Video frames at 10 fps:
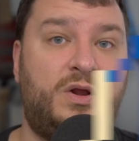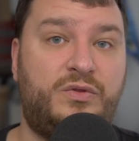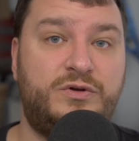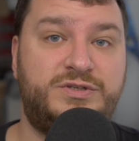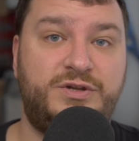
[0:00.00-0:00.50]

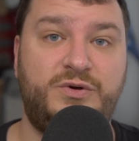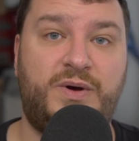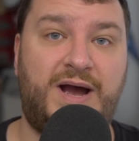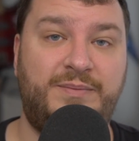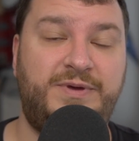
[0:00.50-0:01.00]
There's a new
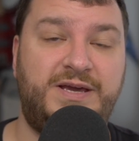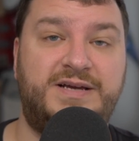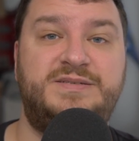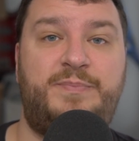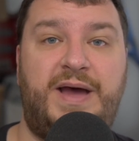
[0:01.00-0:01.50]

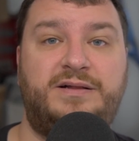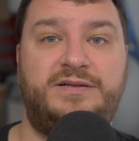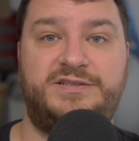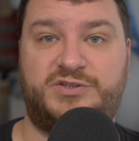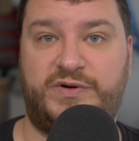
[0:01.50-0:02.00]
IPS
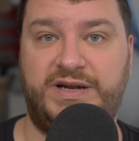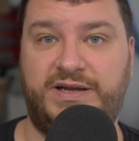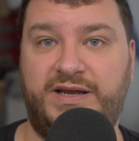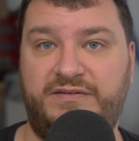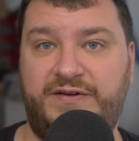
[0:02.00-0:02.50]
backlit screen
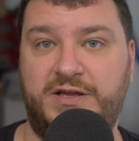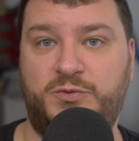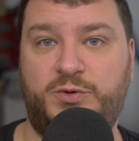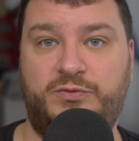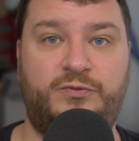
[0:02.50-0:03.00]
kit
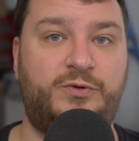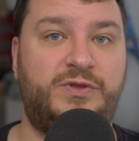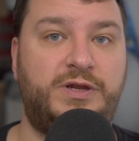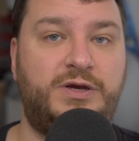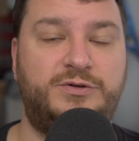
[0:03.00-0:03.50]
available for
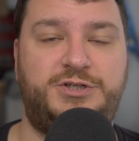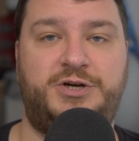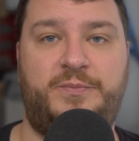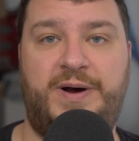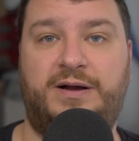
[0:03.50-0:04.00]
the Neo
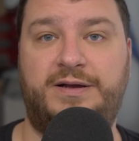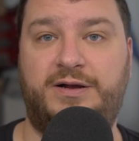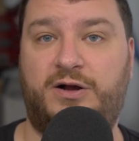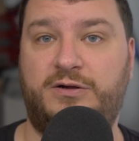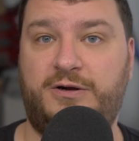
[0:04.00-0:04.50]
Geo Pocket
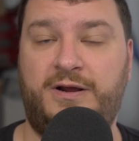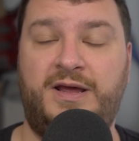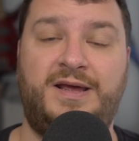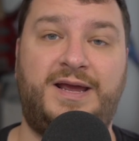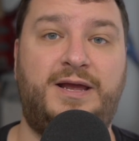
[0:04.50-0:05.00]
Color,
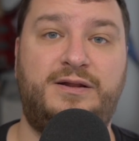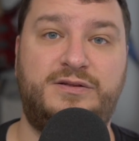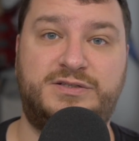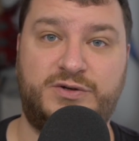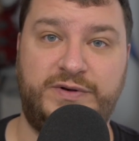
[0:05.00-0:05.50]
and
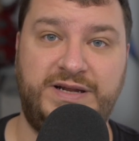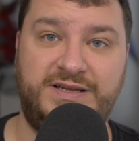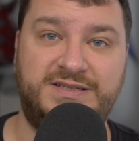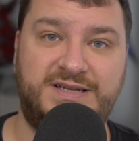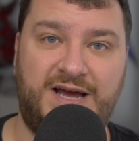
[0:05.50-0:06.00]
the screen
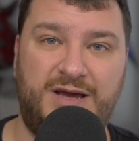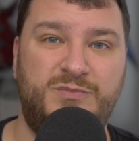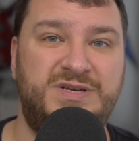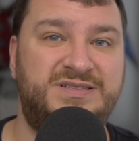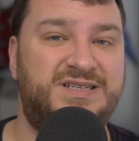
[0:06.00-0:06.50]
this
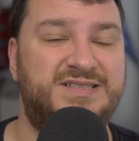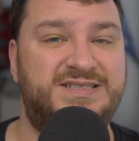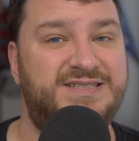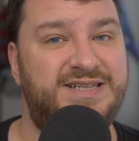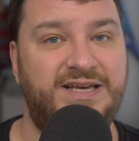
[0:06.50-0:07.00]
time is
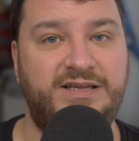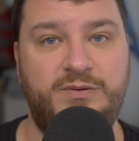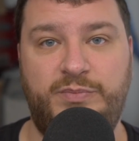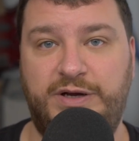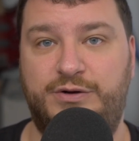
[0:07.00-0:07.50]
slightly
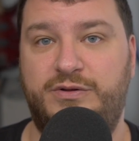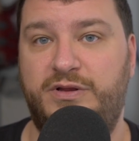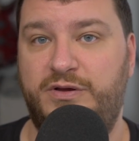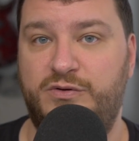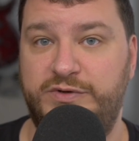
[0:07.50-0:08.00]
bigger
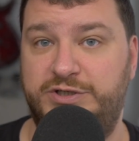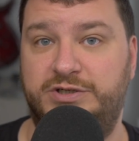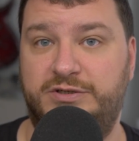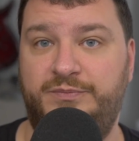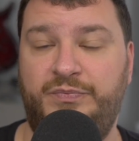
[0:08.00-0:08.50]
than the
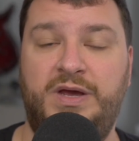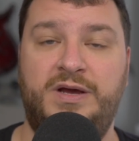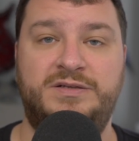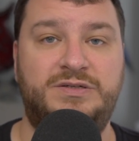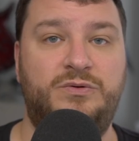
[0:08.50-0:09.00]
original.
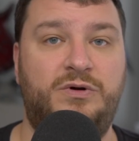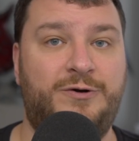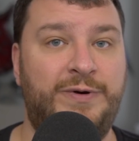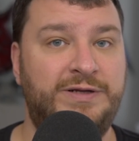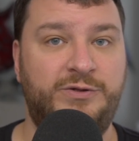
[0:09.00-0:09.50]
So a
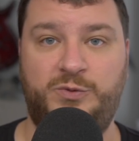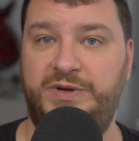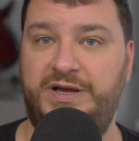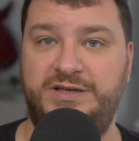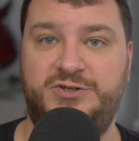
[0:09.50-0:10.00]
quick little
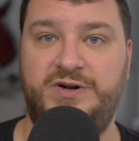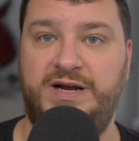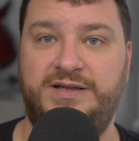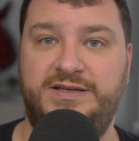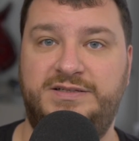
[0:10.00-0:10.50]
bit of history
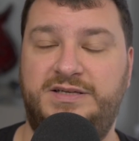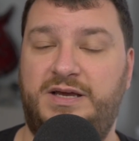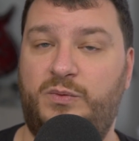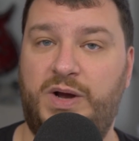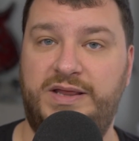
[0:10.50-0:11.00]
on this
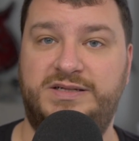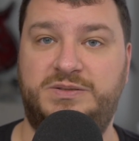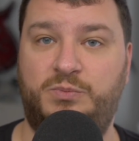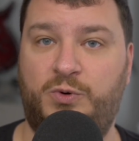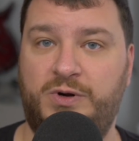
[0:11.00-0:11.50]
and why that's
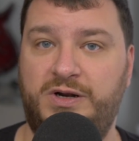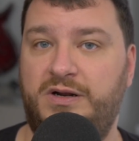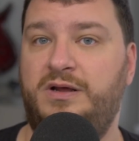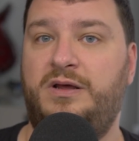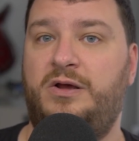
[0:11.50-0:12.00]

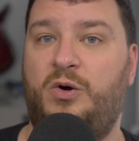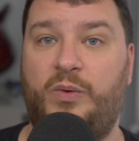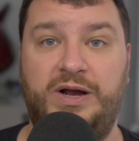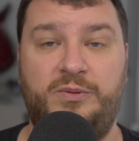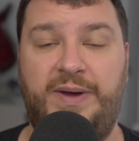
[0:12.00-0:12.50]
important. A
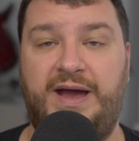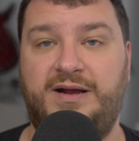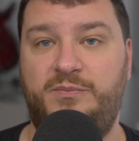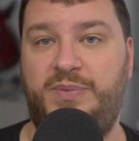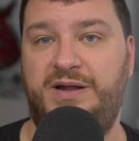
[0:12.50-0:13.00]
while
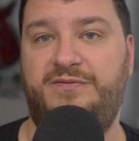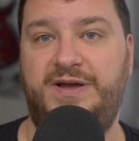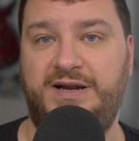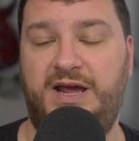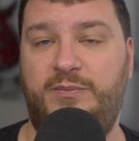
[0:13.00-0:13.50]
back, Ben
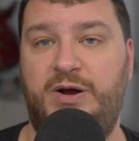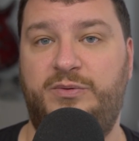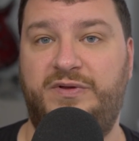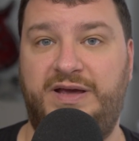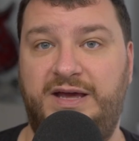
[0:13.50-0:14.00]
Venn came out
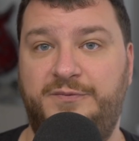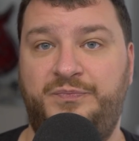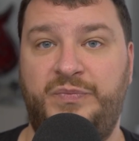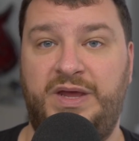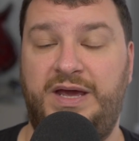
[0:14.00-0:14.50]
with a kit
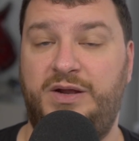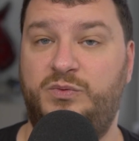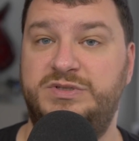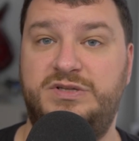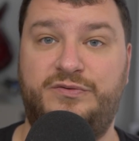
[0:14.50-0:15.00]
and
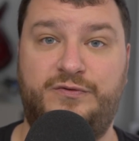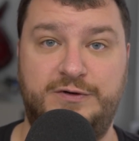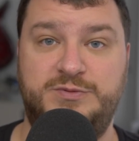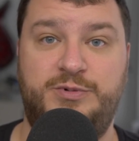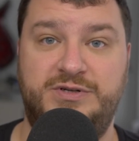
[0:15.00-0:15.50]
was the
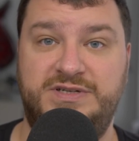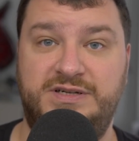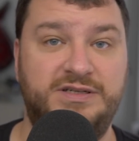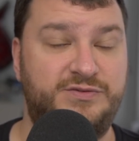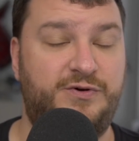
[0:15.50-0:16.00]
first
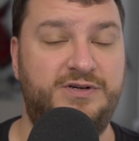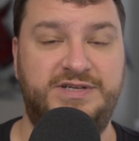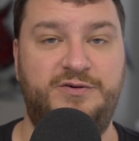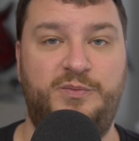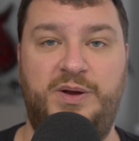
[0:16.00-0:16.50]
person, as far as
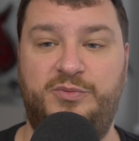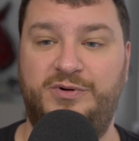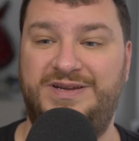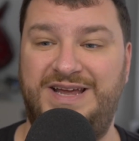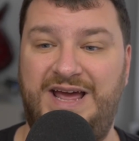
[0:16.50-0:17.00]
I
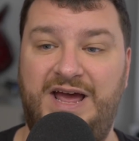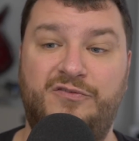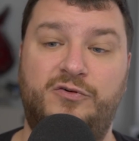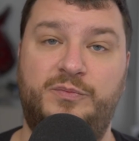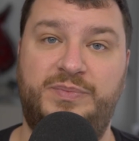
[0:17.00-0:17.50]
remember, to
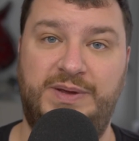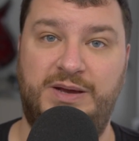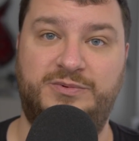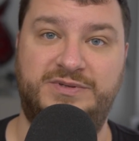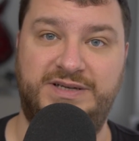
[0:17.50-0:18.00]
ever be
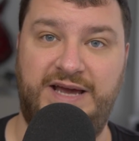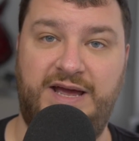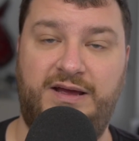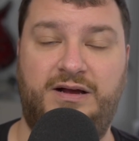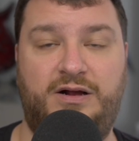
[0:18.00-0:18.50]
able to
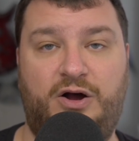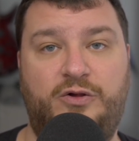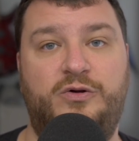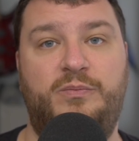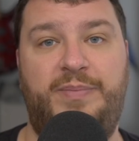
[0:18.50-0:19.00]
get a
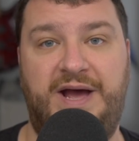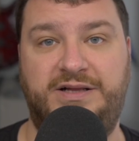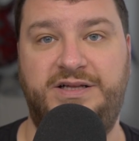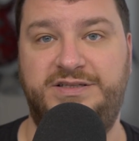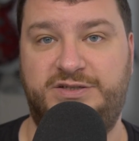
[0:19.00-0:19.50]
color
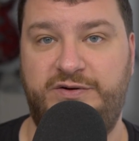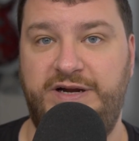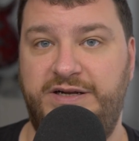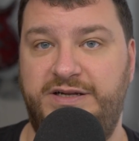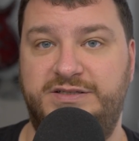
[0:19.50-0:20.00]
backlit
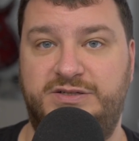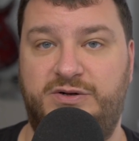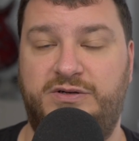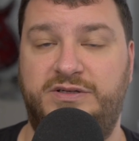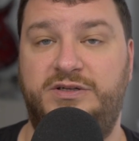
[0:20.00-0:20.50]
screen
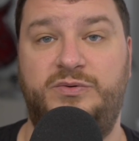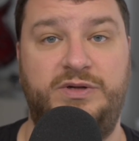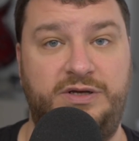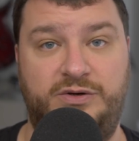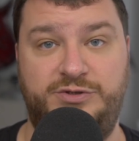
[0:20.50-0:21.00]
installed into a
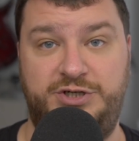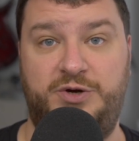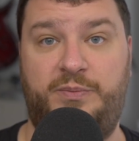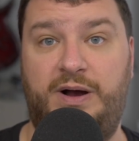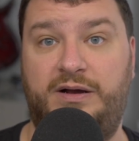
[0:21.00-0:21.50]
Neo
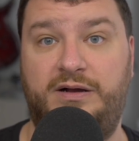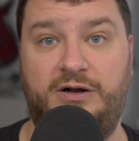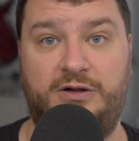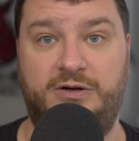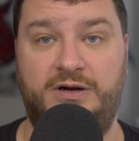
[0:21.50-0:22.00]
Geo Pocket
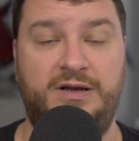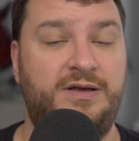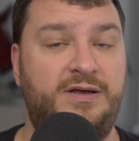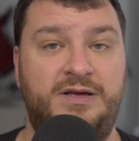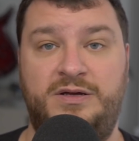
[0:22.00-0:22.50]
Color.
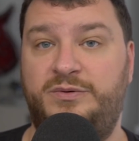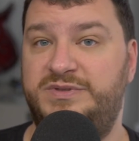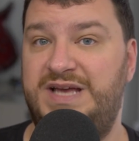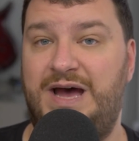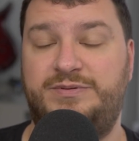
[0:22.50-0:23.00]
It
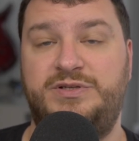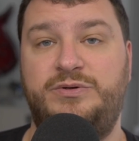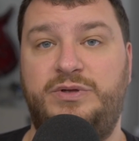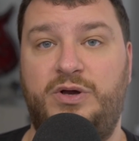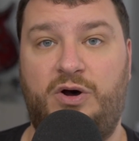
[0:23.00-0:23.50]
was
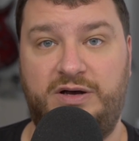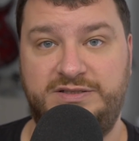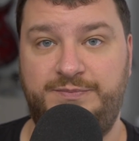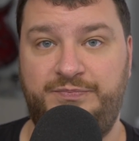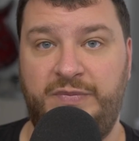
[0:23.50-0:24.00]
absolutely
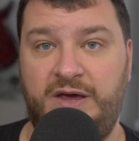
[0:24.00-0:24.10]
awesome.